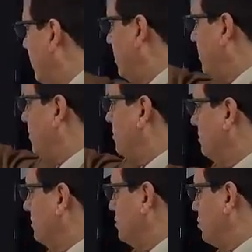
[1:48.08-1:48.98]
here,
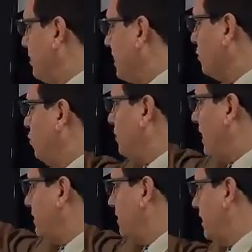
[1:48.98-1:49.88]
so you can go
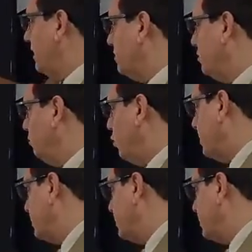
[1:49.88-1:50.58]
right and deploy